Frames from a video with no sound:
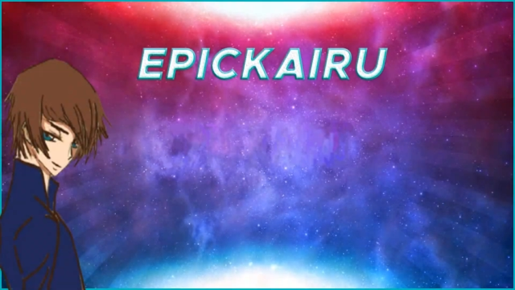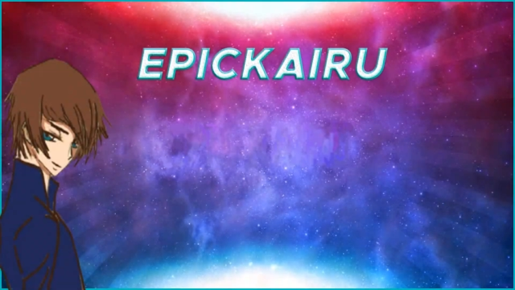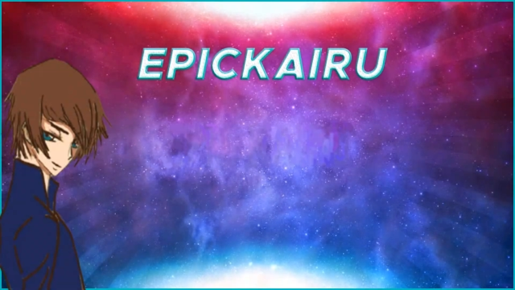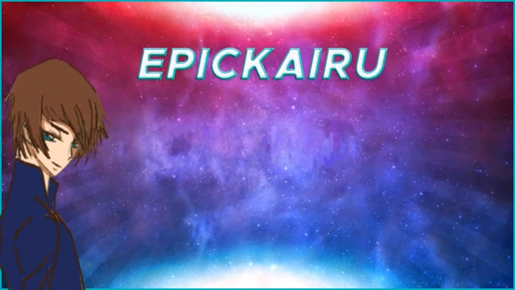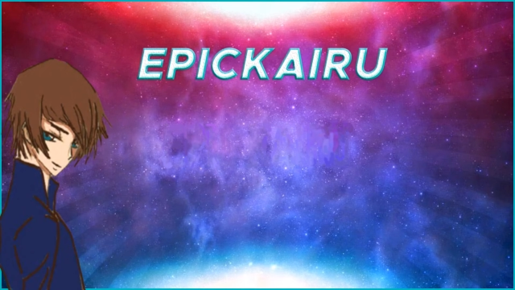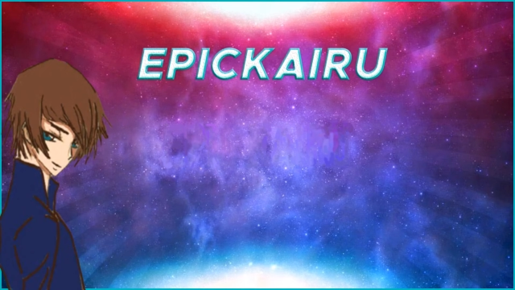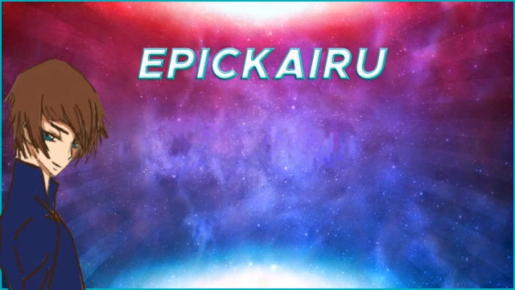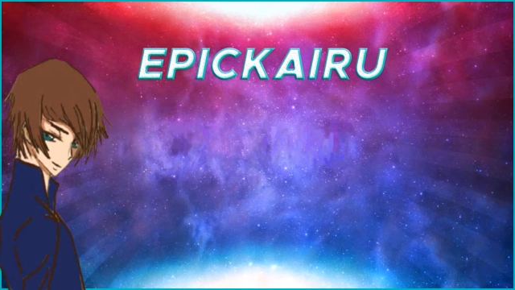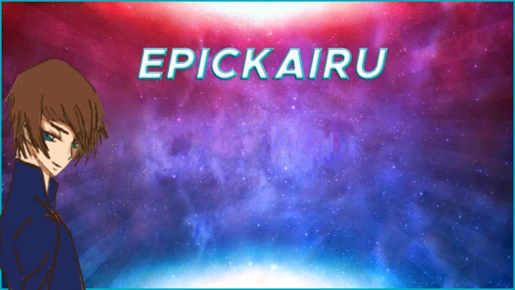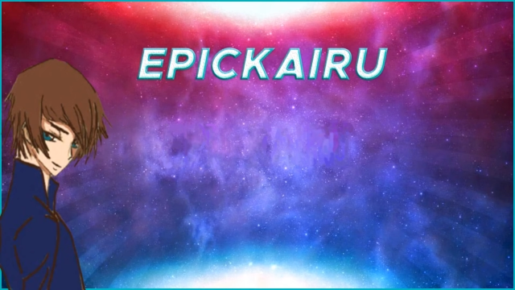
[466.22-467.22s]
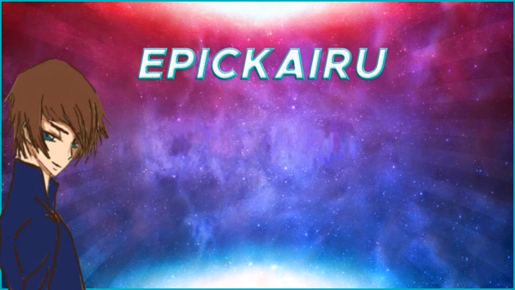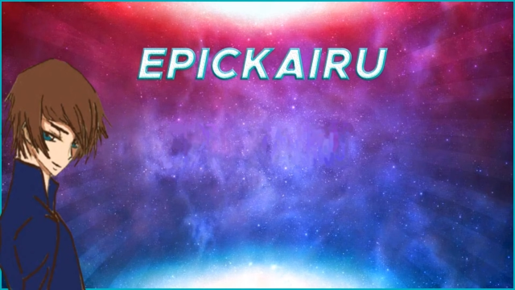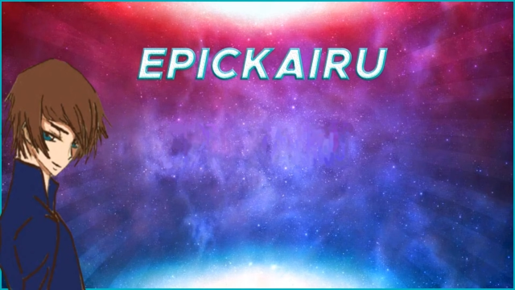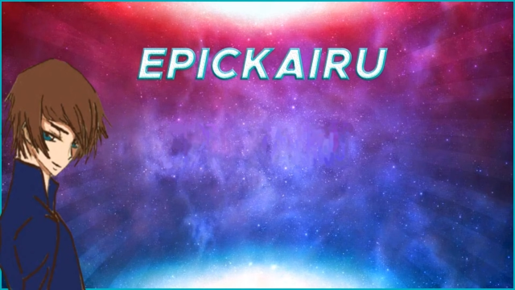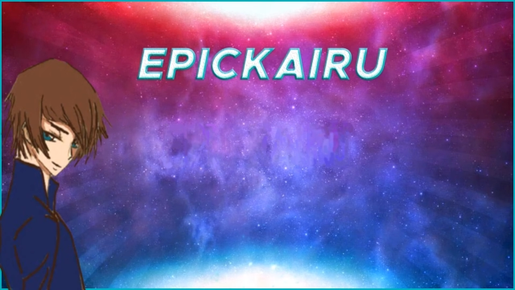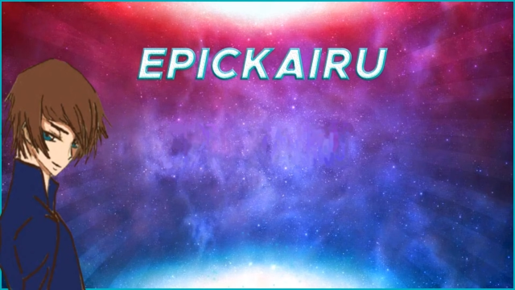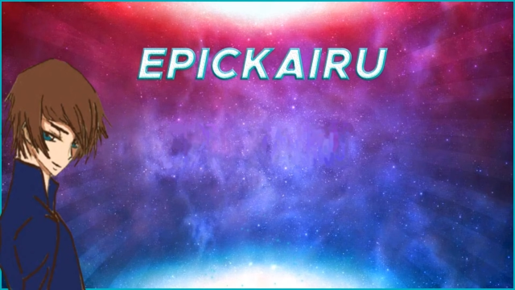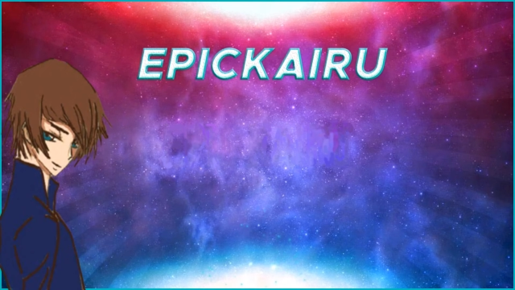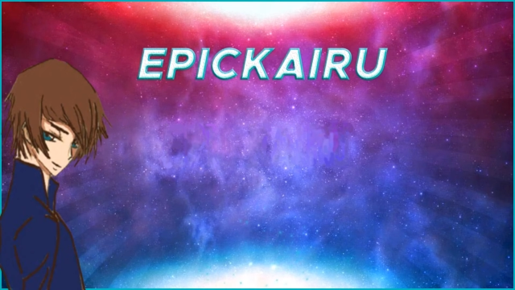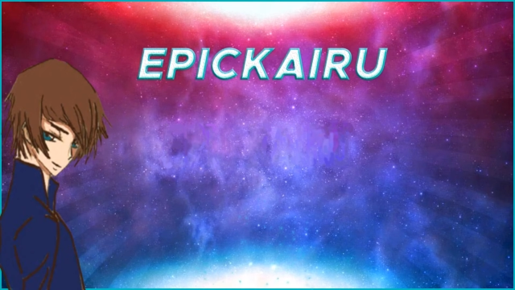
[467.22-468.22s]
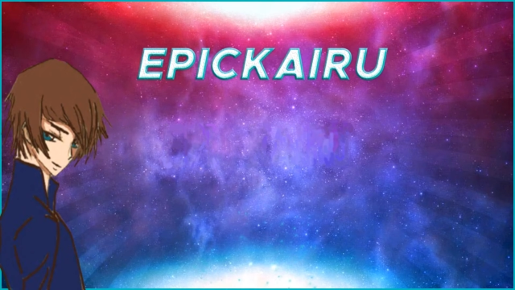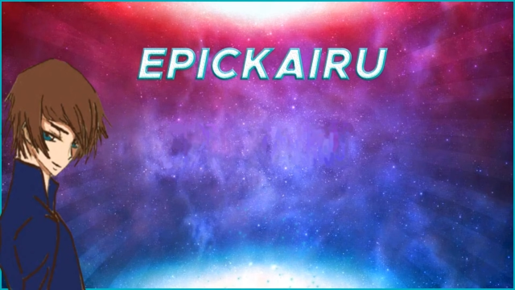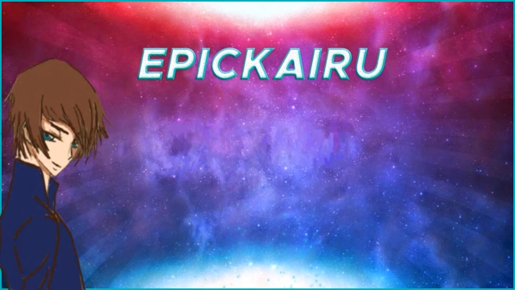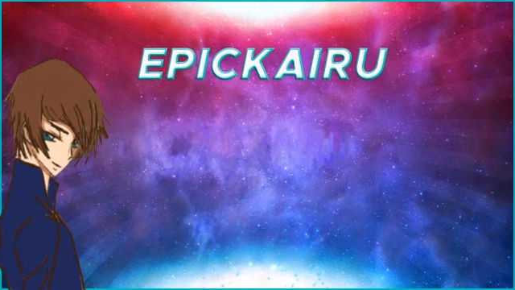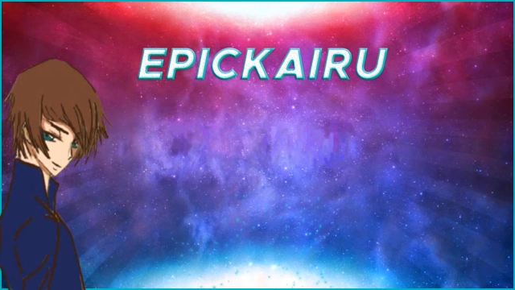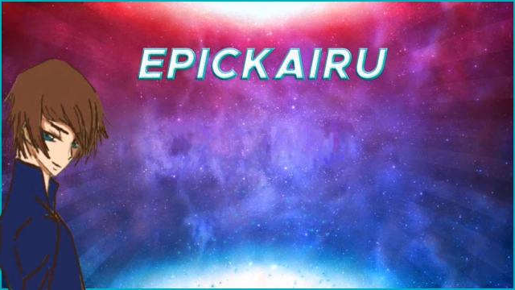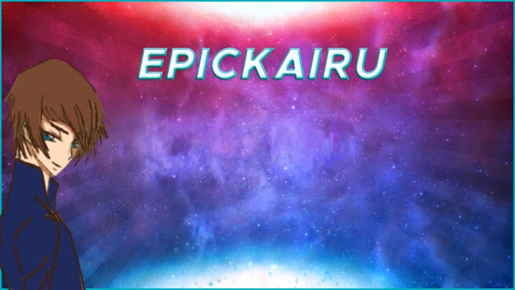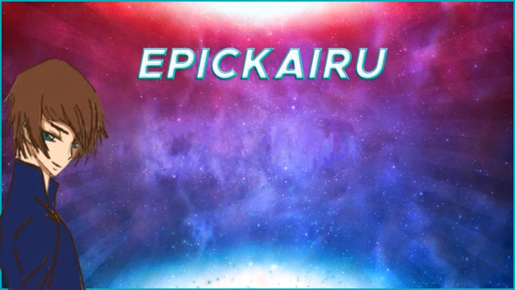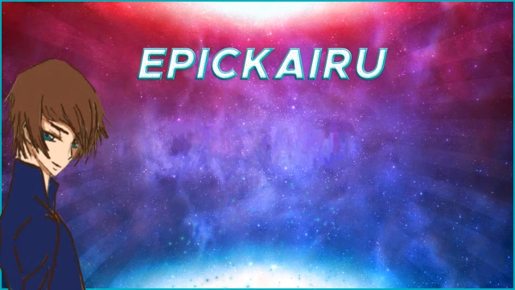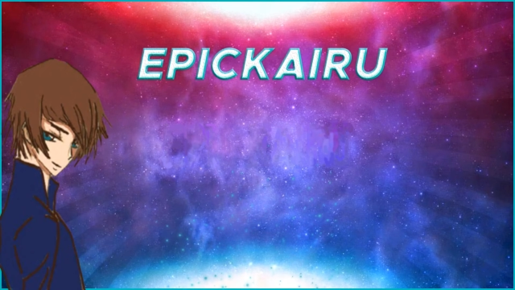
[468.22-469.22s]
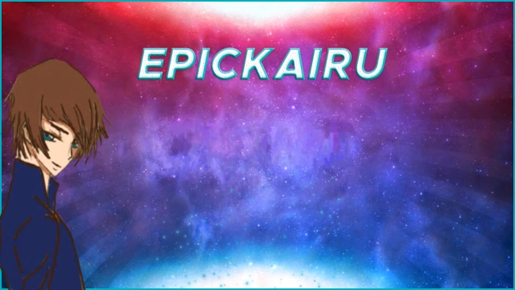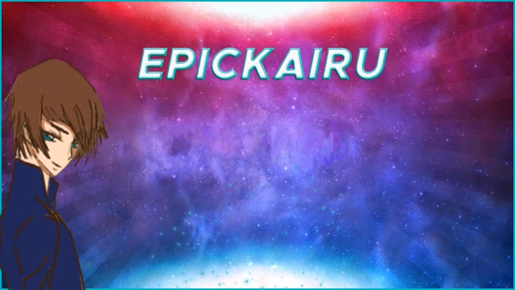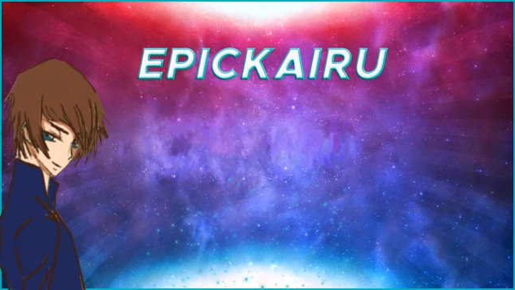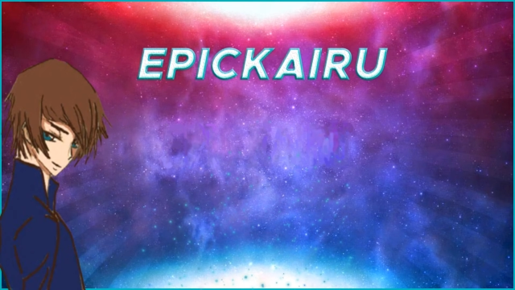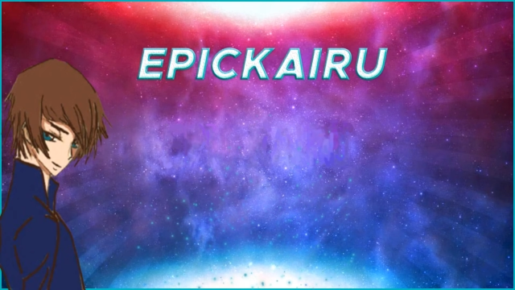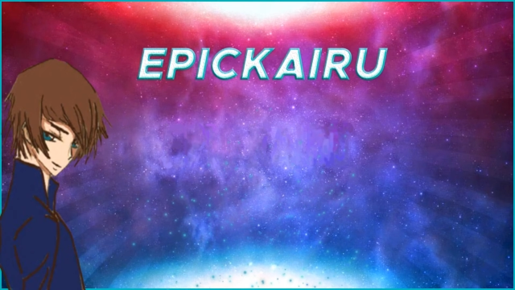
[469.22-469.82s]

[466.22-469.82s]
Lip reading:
(no speaker visible)